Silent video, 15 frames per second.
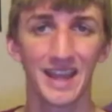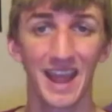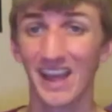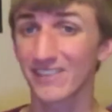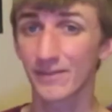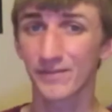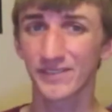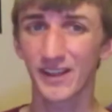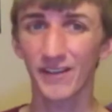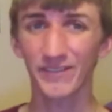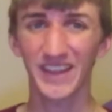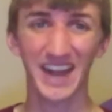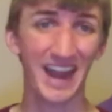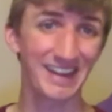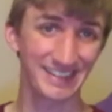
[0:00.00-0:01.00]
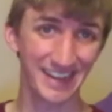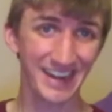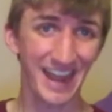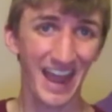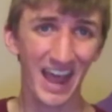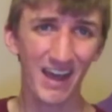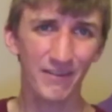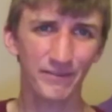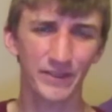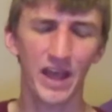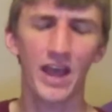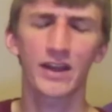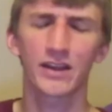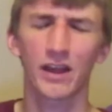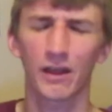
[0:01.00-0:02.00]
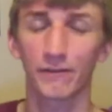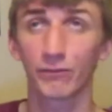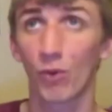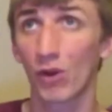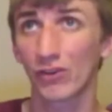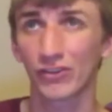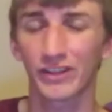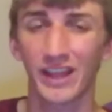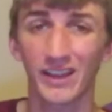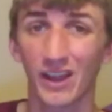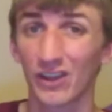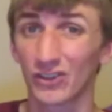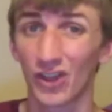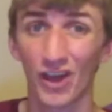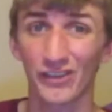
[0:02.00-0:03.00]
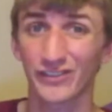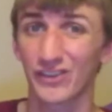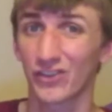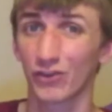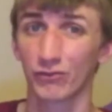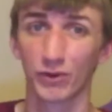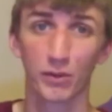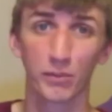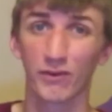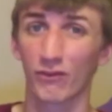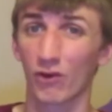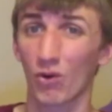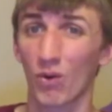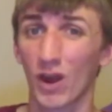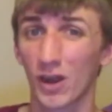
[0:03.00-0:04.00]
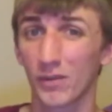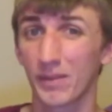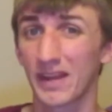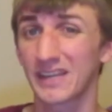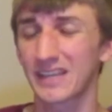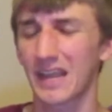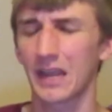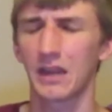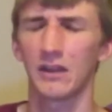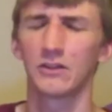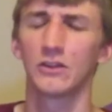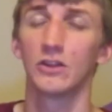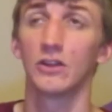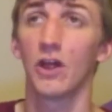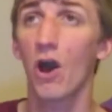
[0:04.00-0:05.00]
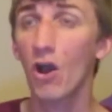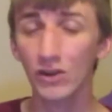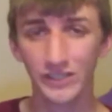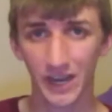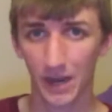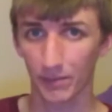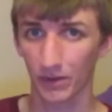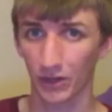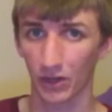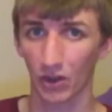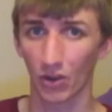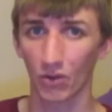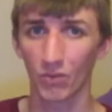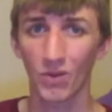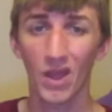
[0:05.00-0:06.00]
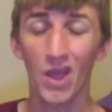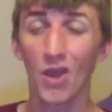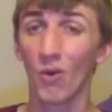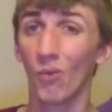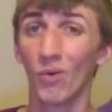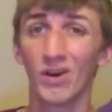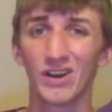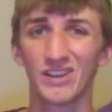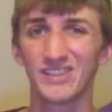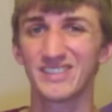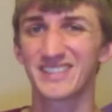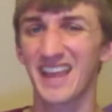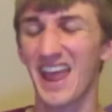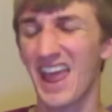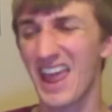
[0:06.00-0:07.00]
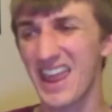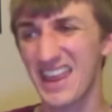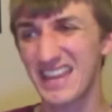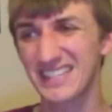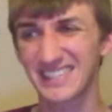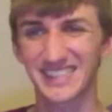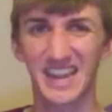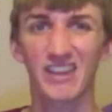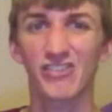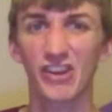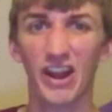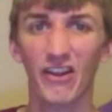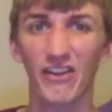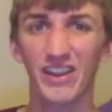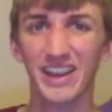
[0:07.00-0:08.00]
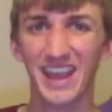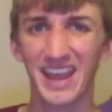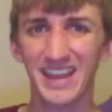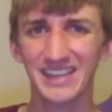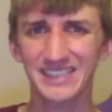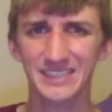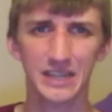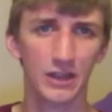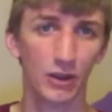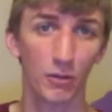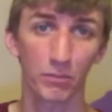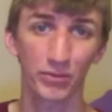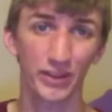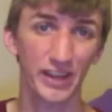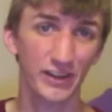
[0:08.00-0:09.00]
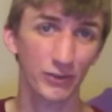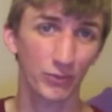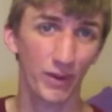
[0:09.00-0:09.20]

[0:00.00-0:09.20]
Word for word: and some stuff that I did have that unfortunately got lost in the room of requirement a long time ago was a stationery kit complete